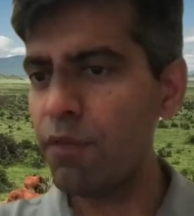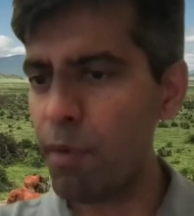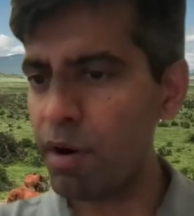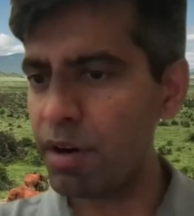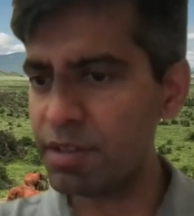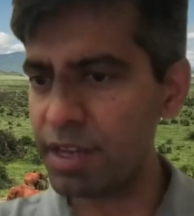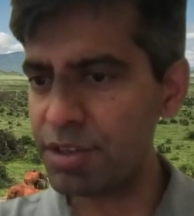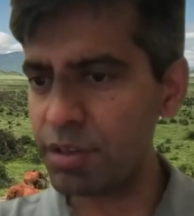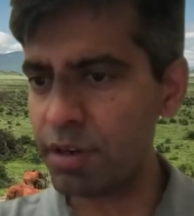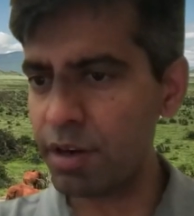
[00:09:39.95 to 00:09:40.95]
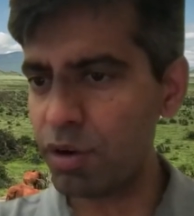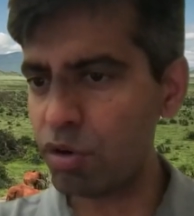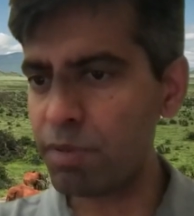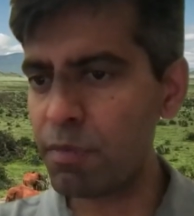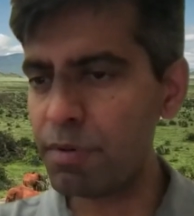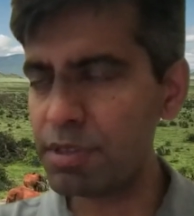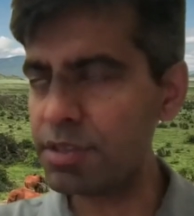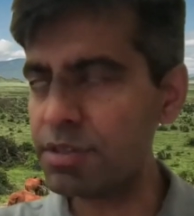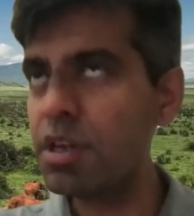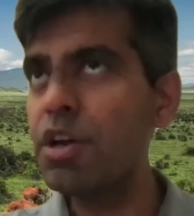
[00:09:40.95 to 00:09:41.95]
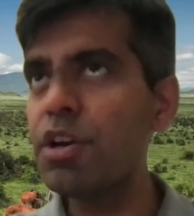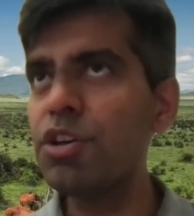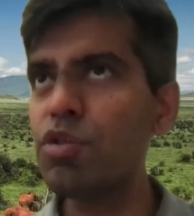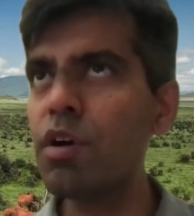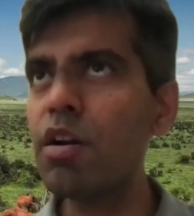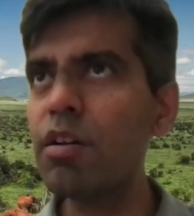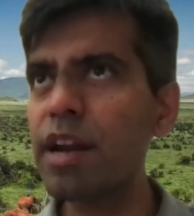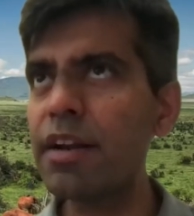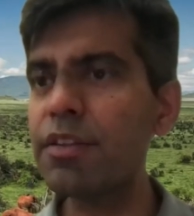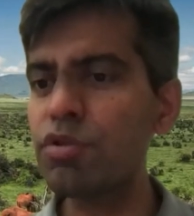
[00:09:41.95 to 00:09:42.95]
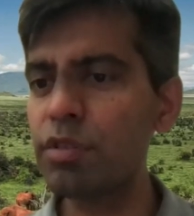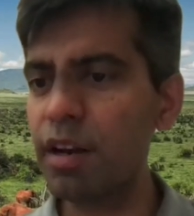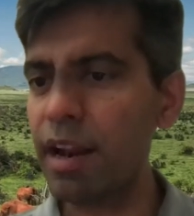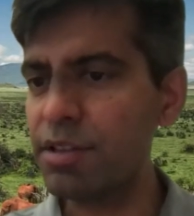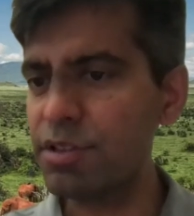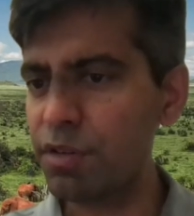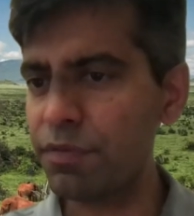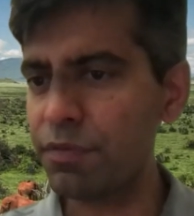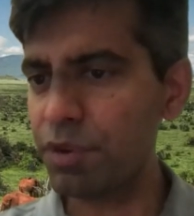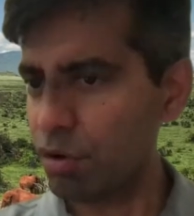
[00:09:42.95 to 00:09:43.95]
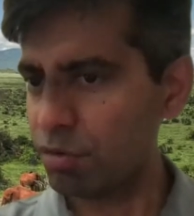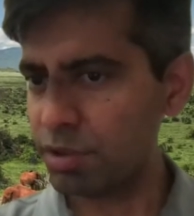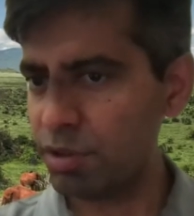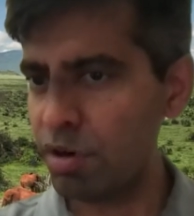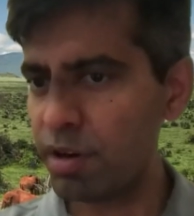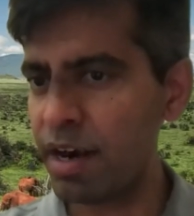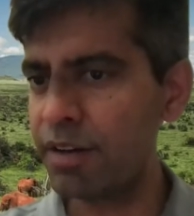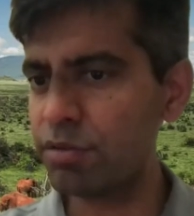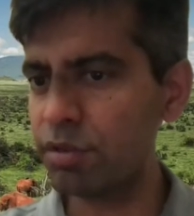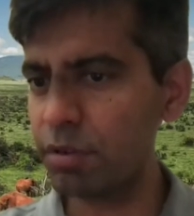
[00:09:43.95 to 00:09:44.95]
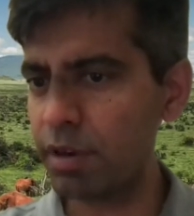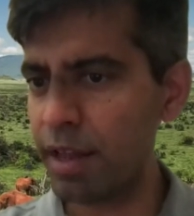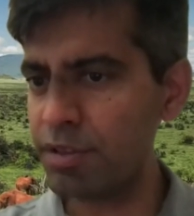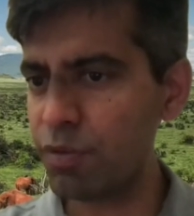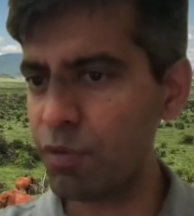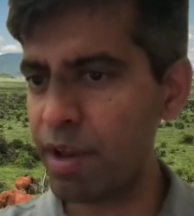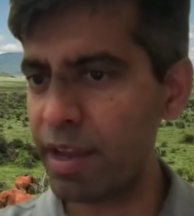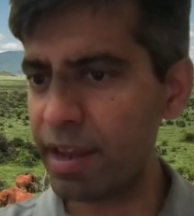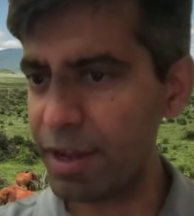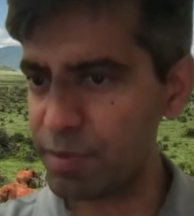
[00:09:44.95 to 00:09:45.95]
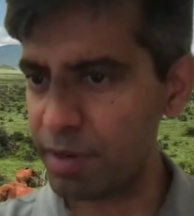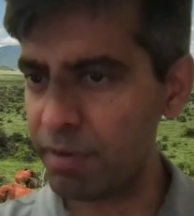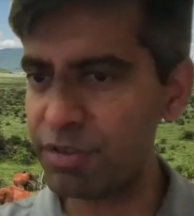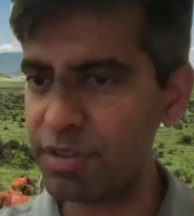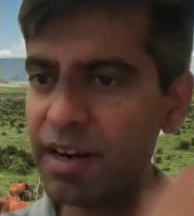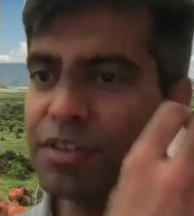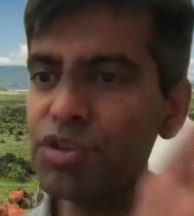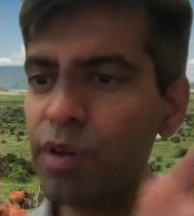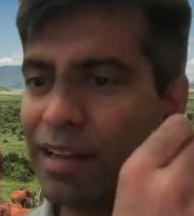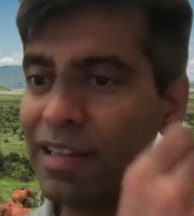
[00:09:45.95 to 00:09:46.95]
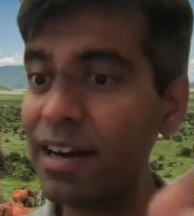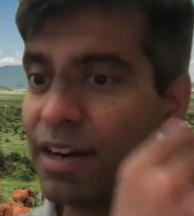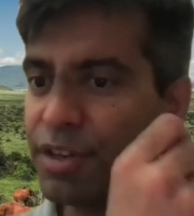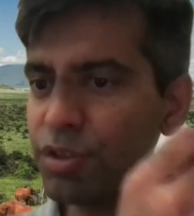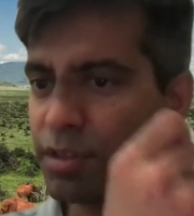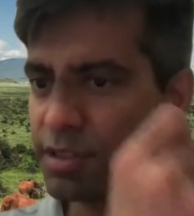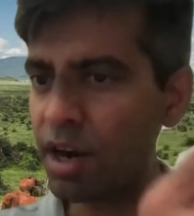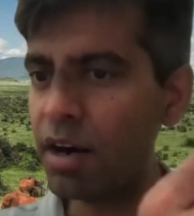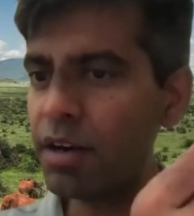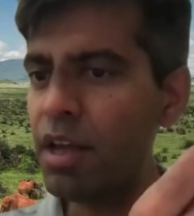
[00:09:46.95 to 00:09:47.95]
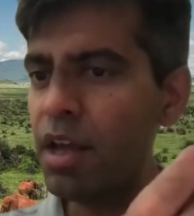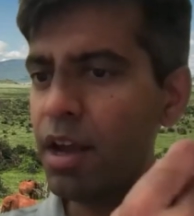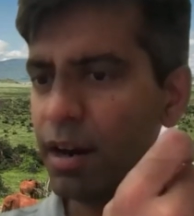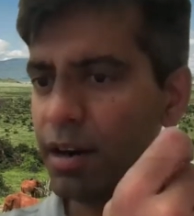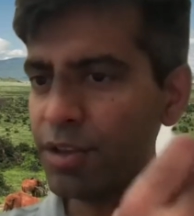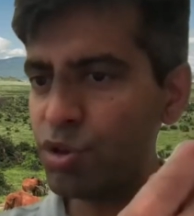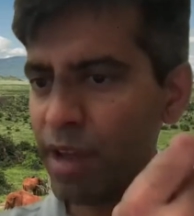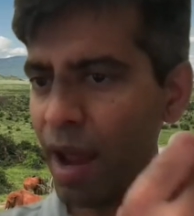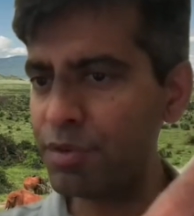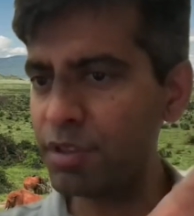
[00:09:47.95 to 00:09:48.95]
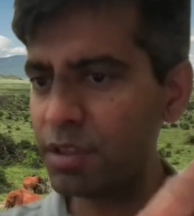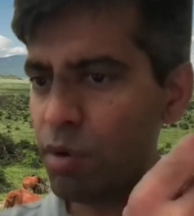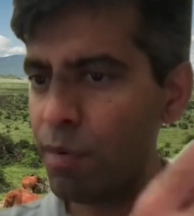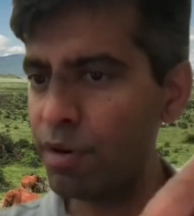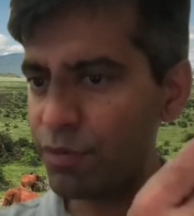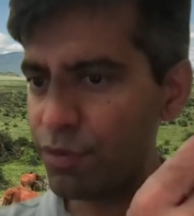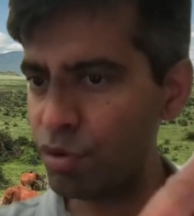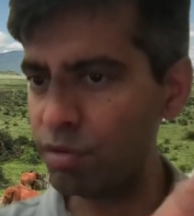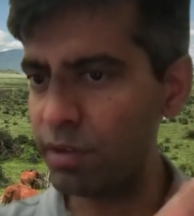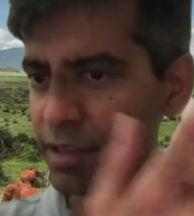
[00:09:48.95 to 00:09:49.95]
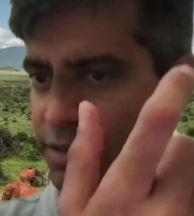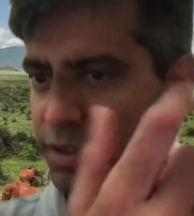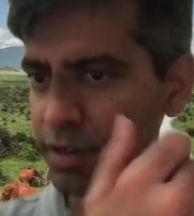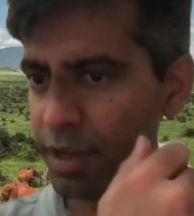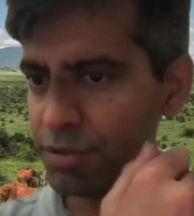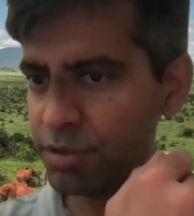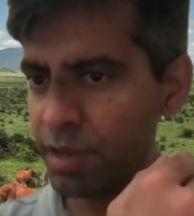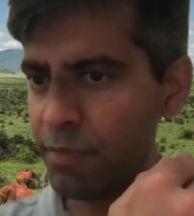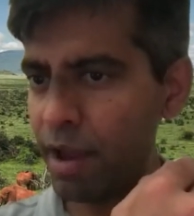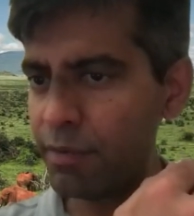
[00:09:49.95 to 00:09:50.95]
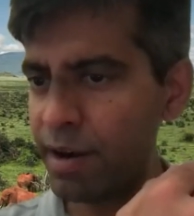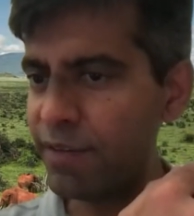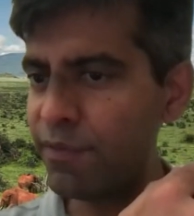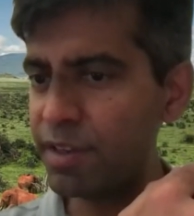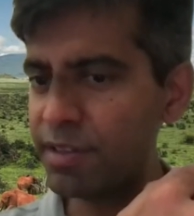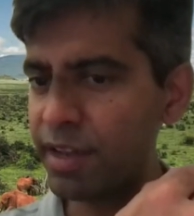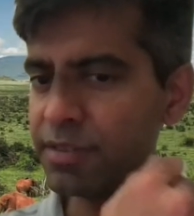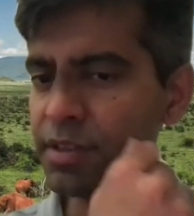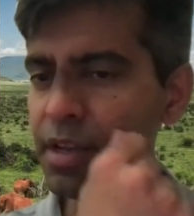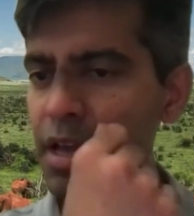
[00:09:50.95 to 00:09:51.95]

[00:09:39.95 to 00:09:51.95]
for monetization and growth purposes, you are looking at it through the lens of growth. You're looking at it through the lens of quick engagement, because unless you get that initial start, unless you capture the moment of truth, as they used to say back in my Netflix days,